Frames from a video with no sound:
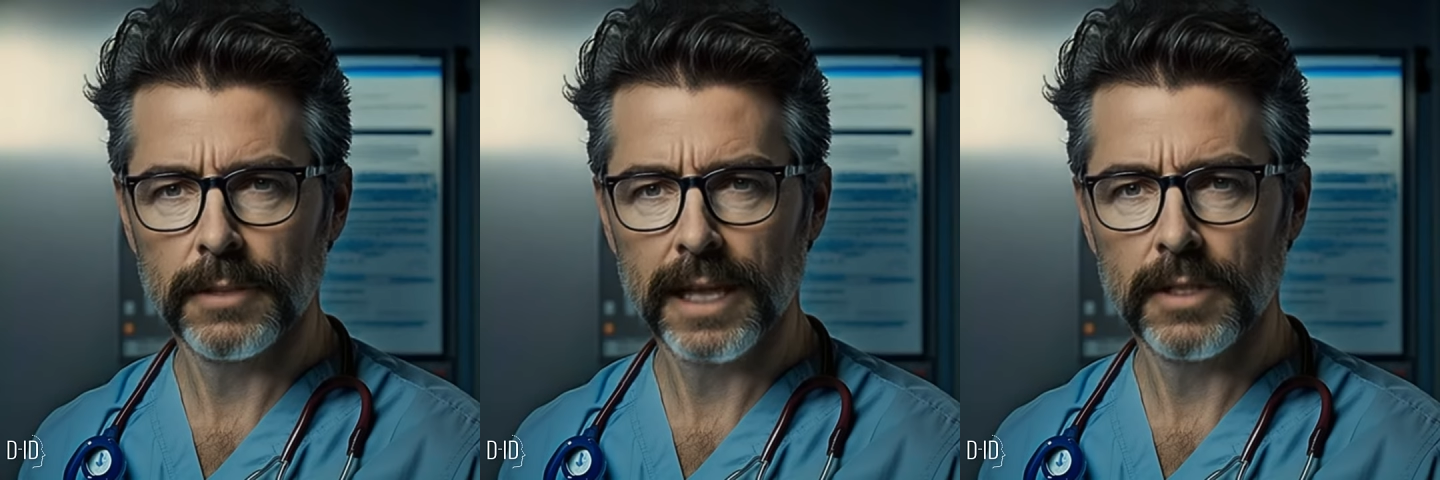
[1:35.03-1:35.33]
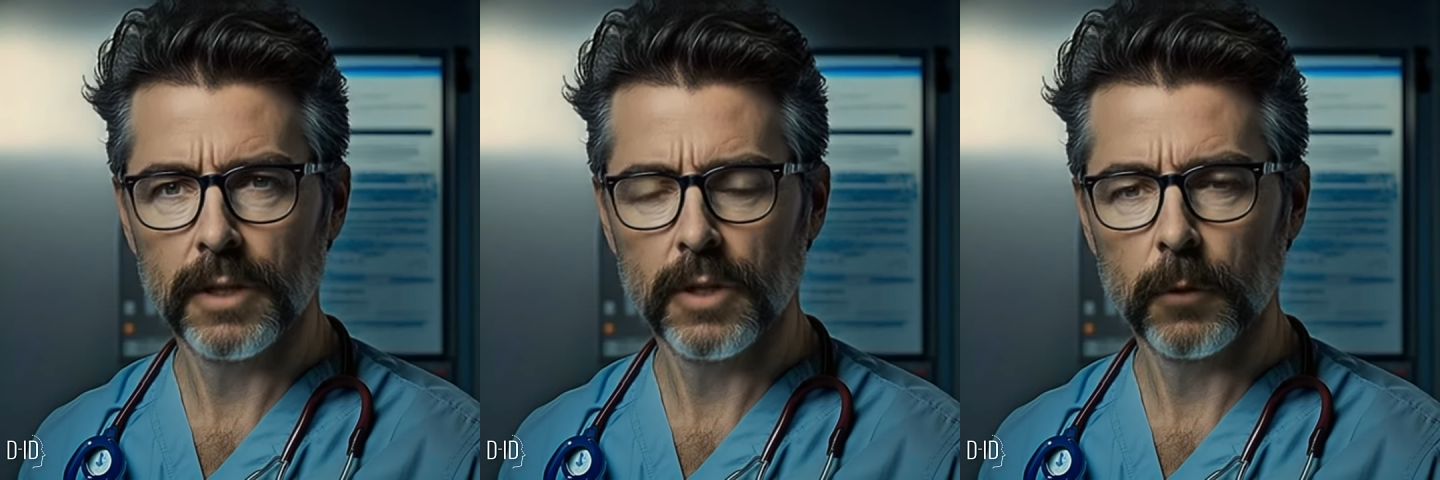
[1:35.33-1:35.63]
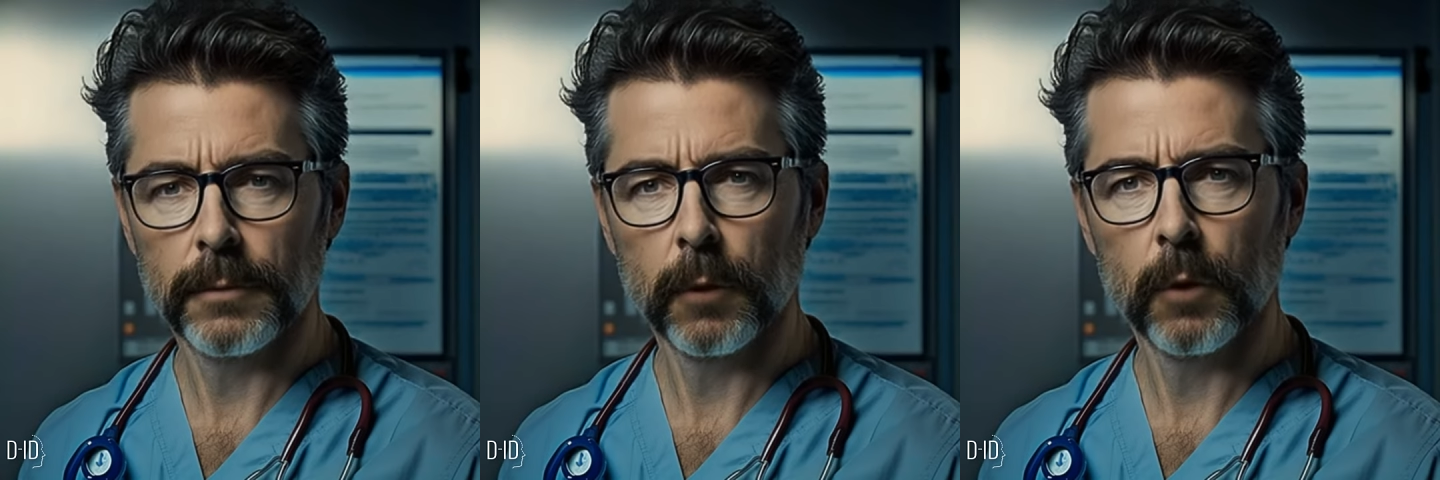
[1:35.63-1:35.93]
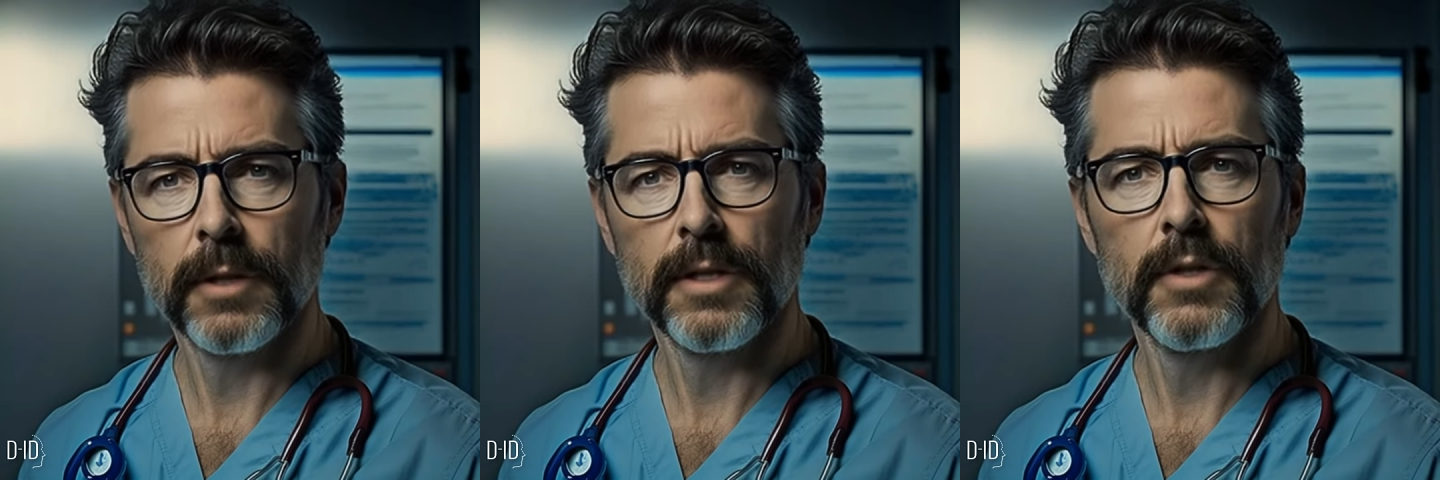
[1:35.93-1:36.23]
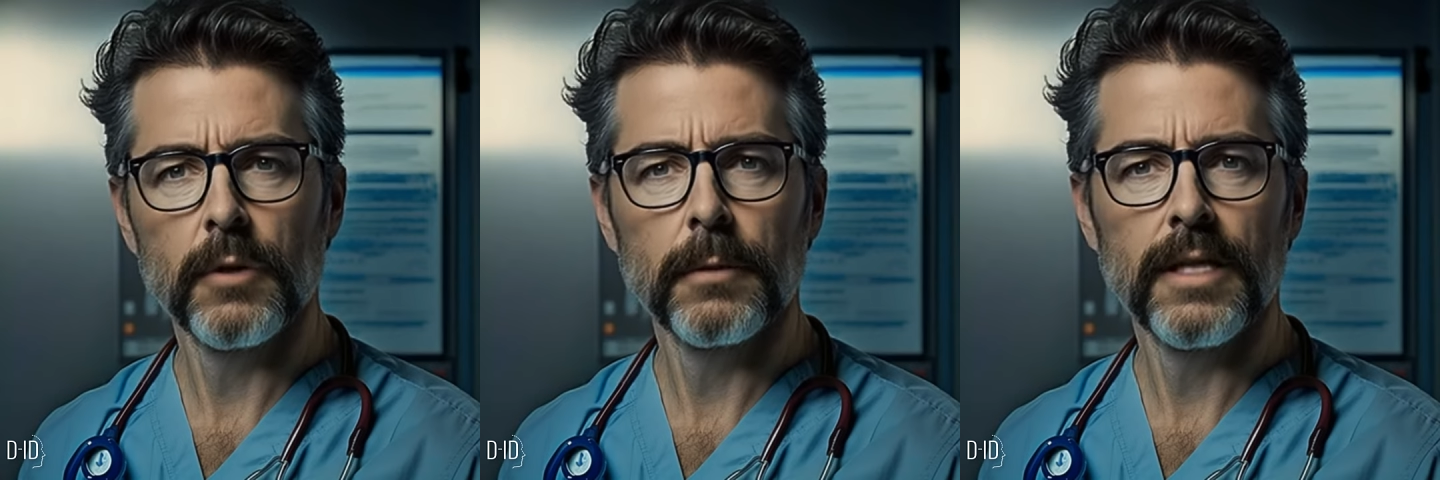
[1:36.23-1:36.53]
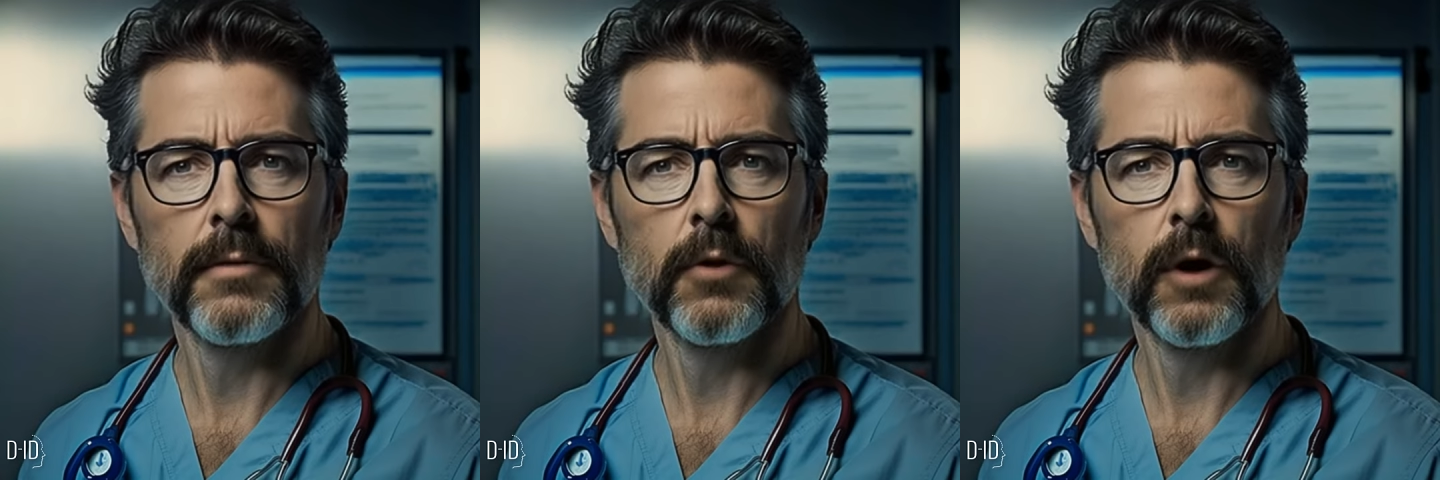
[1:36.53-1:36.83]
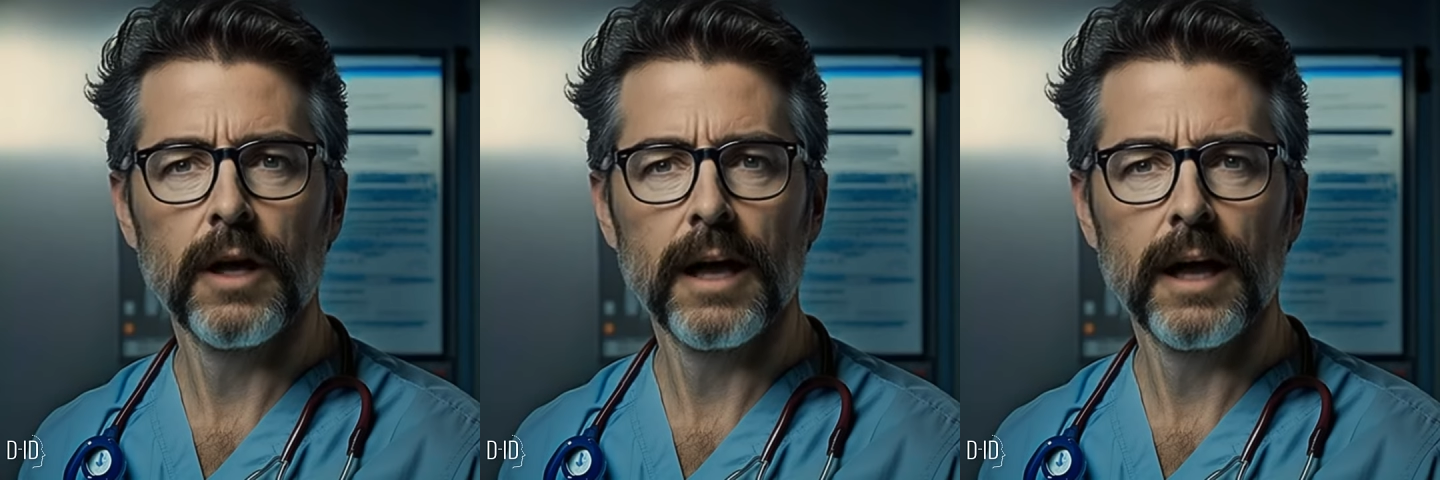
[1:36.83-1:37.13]
is also an important determinant of
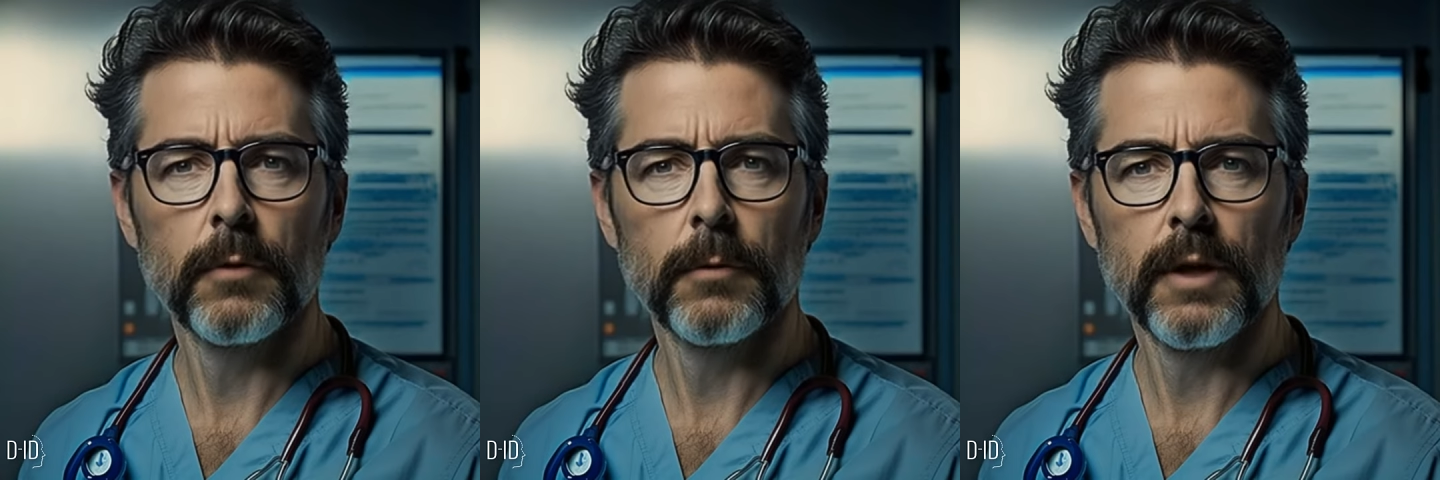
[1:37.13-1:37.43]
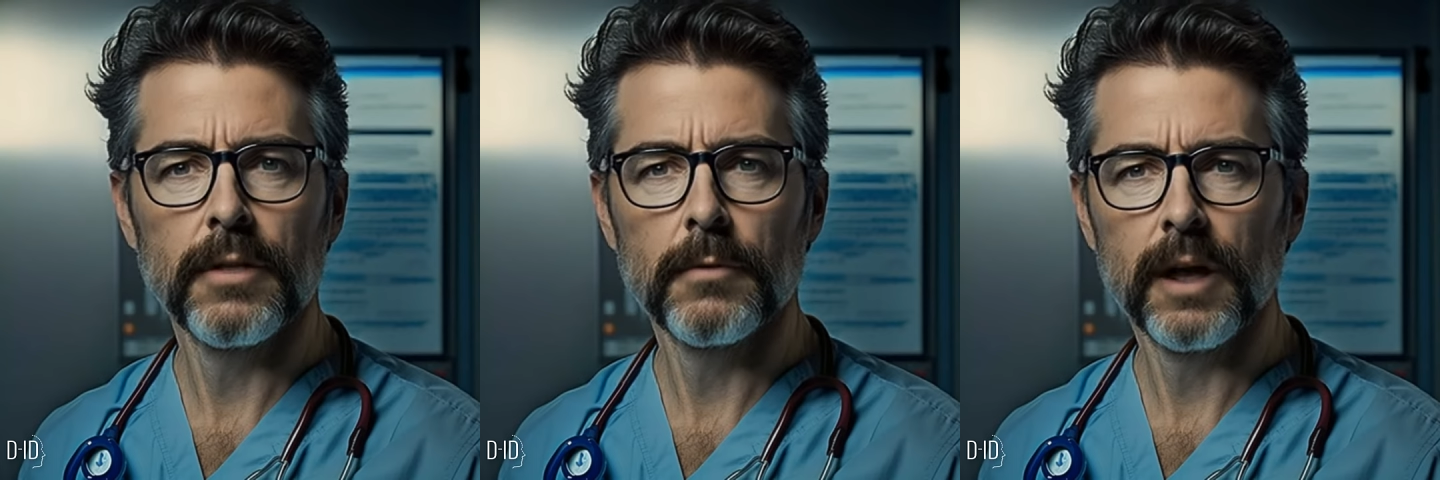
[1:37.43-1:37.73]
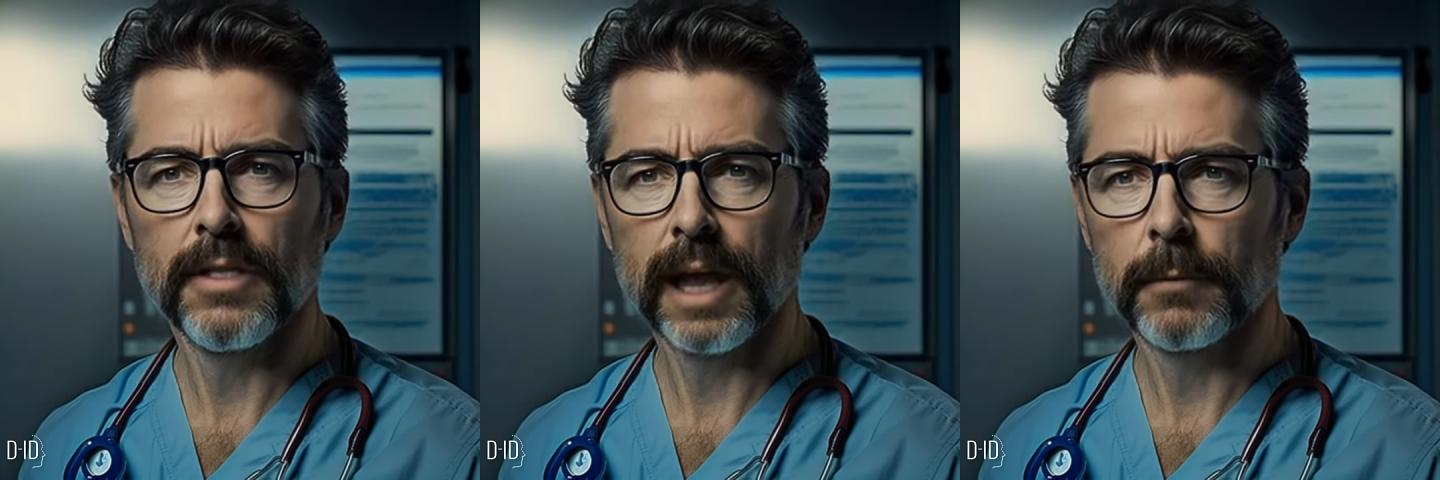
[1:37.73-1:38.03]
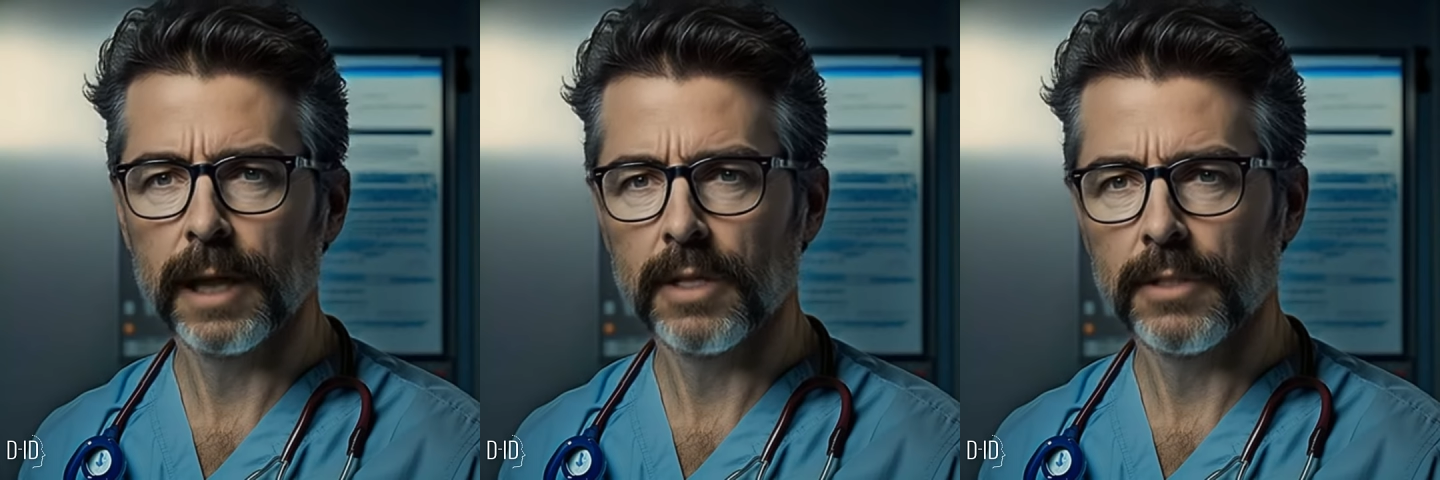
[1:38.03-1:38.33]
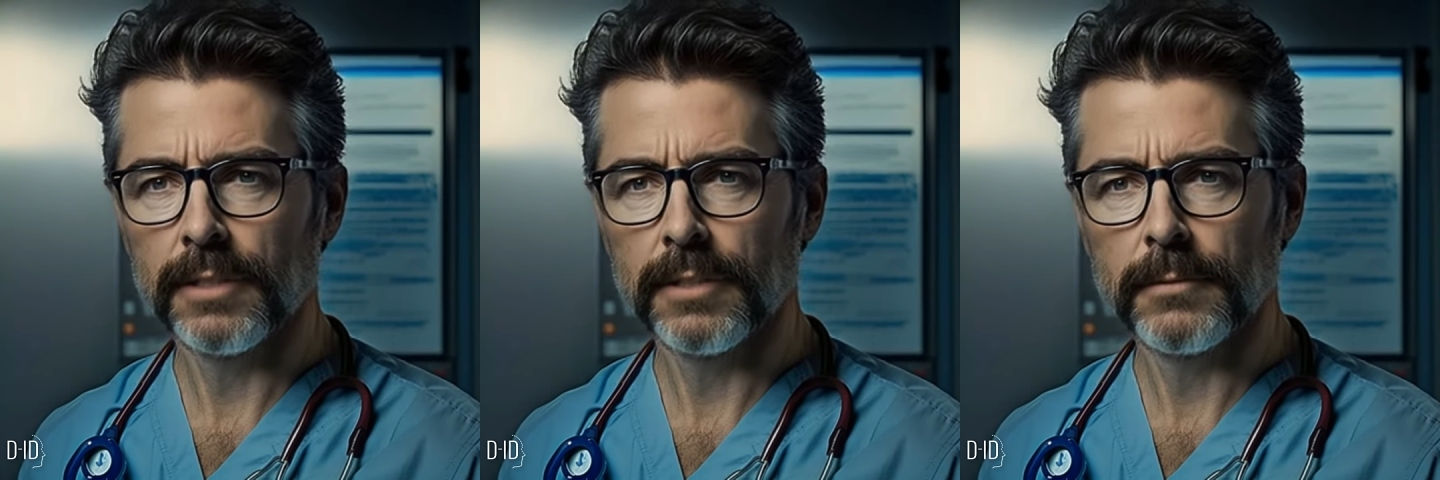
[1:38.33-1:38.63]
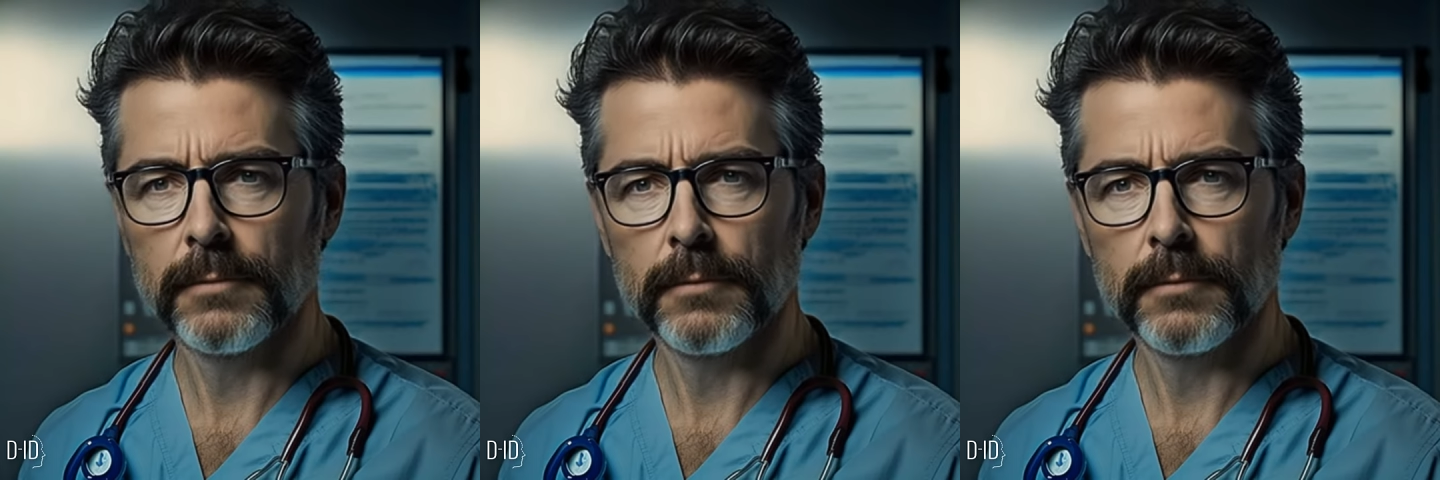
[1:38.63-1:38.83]
cardiac output in Fontan patients.